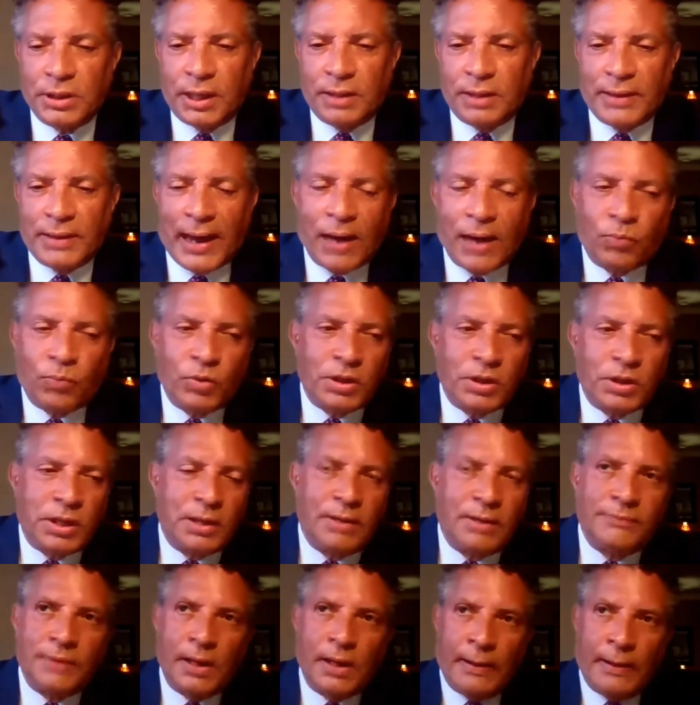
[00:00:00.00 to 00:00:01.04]
And that would
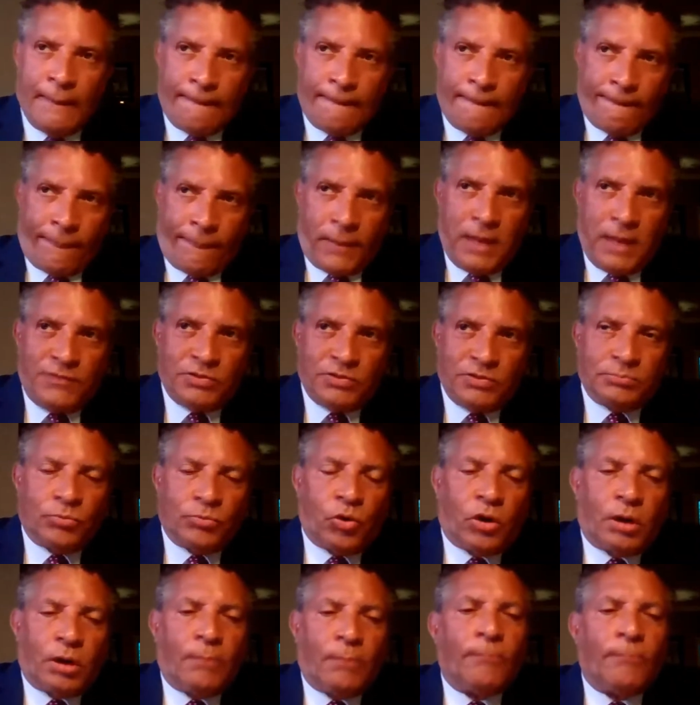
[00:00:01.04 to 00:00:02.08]
give even
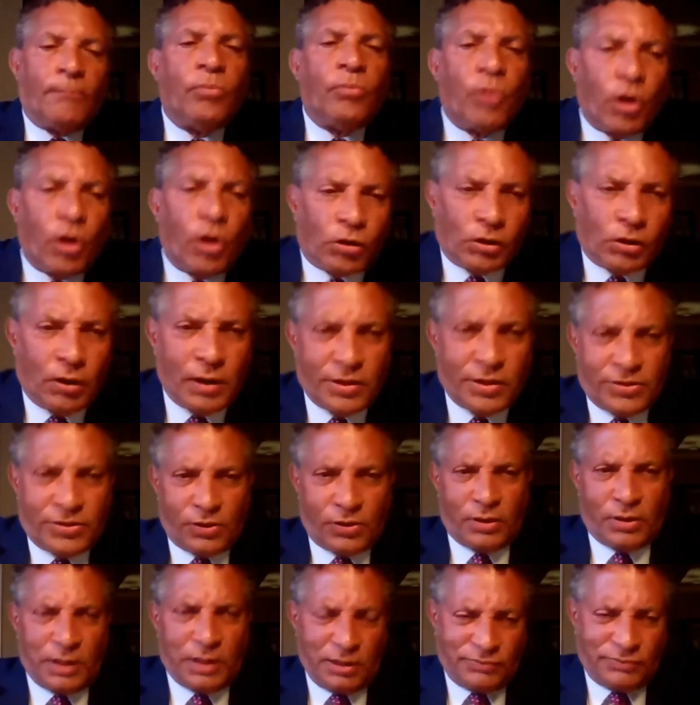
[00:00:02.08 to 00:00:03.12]
more moral
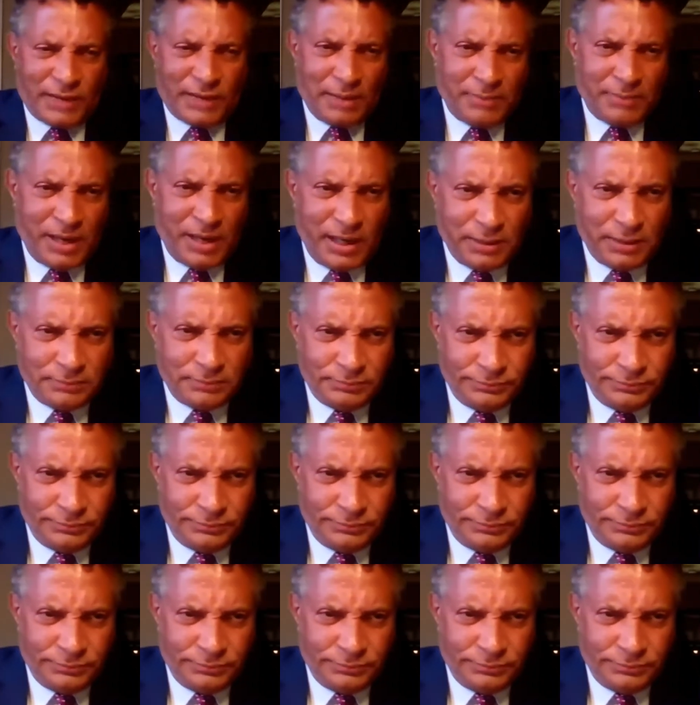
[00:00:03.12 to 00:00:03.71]
authority, if I may,